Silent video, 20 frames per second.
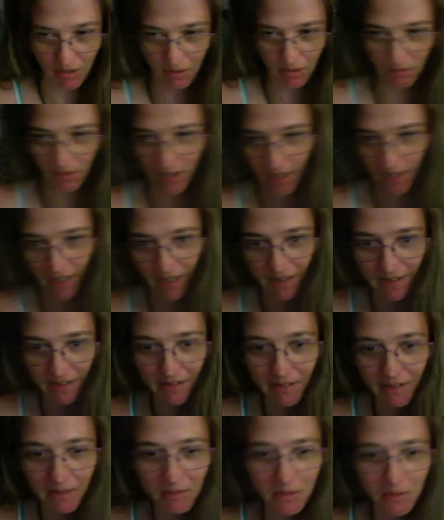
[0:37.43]
right.
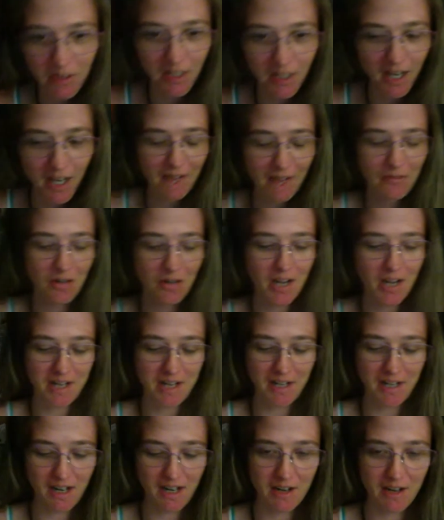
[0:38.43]
We're live right
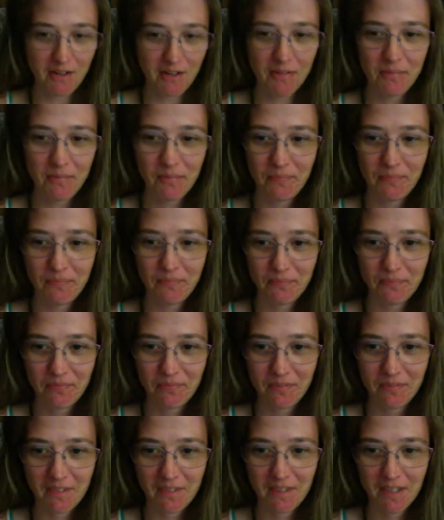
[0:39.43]
now
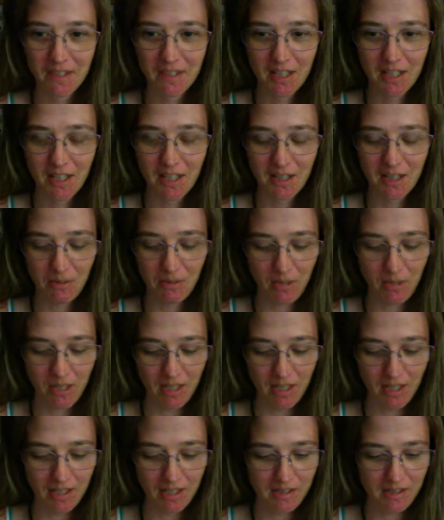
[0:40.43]

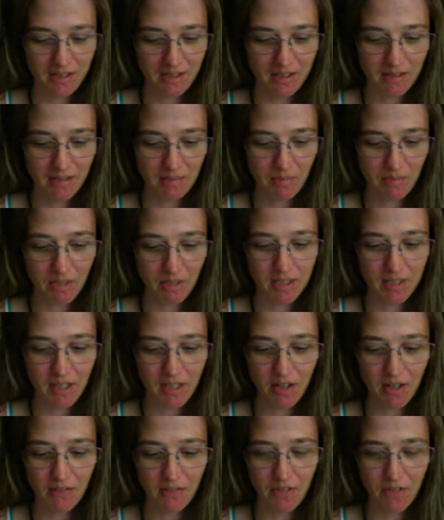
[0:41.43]
with
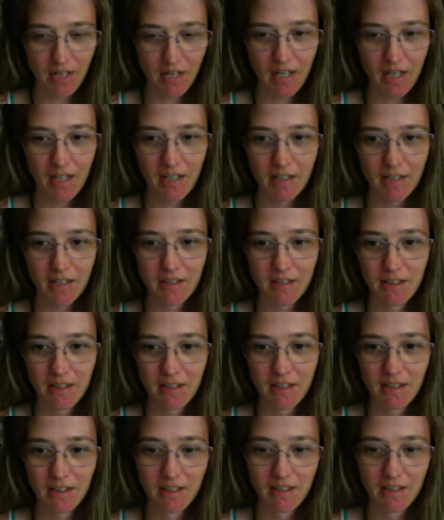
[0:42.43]
myself and
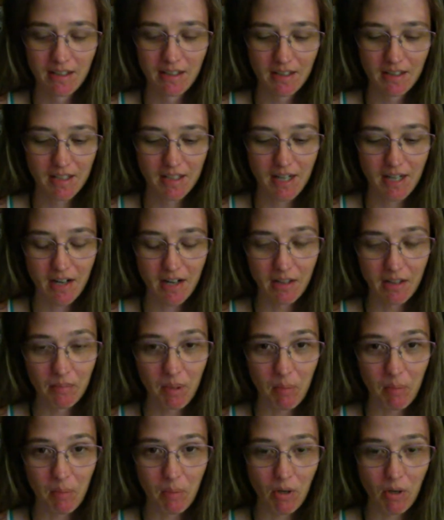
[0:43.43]
Carolyn,
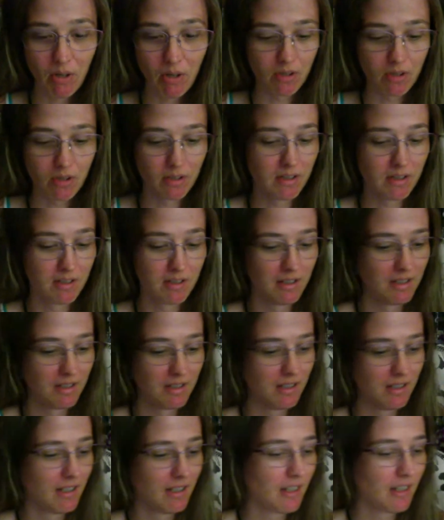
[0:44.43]
my partner.
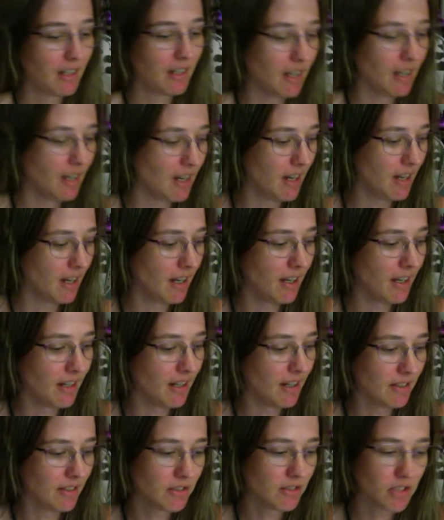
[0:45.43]

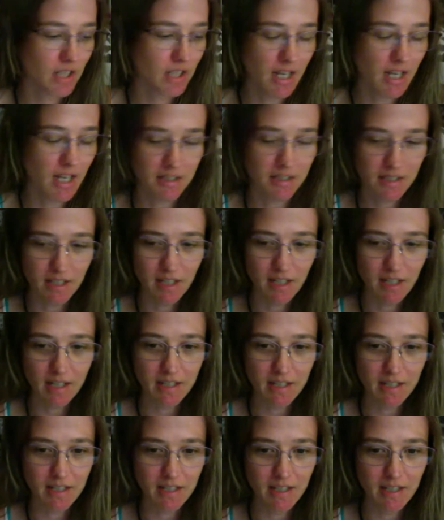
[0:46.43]
And she has
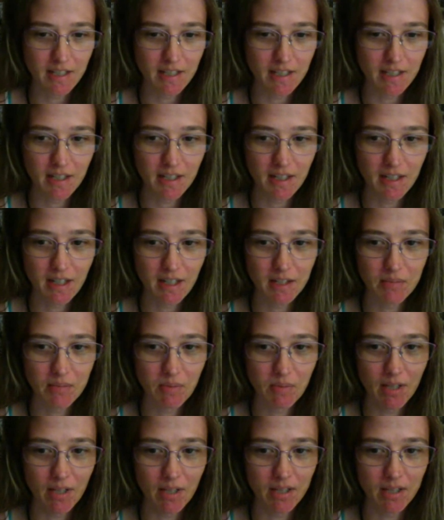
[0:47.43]
DID as
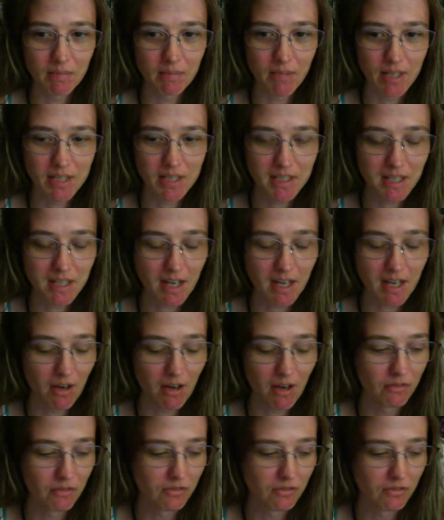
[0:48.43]
well as
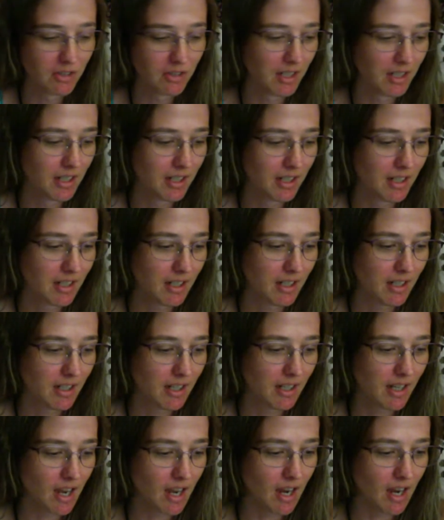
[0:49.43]
myself.
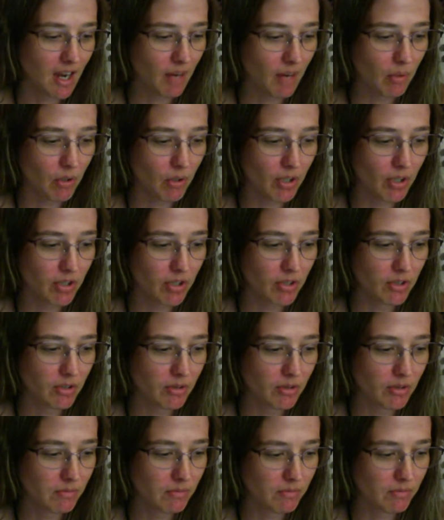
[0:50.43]
And we're going to
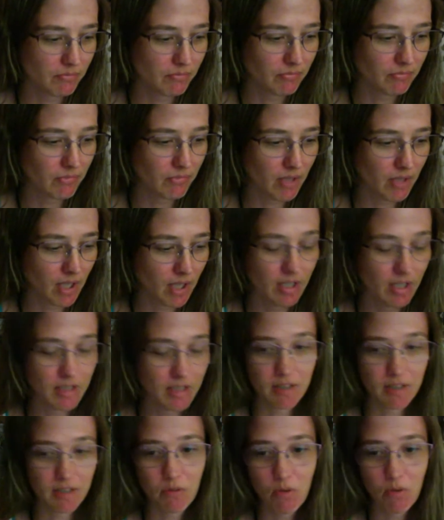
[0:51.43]
do a
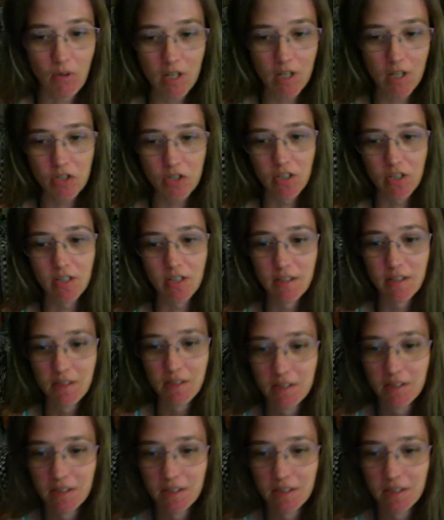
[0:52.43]
list of questions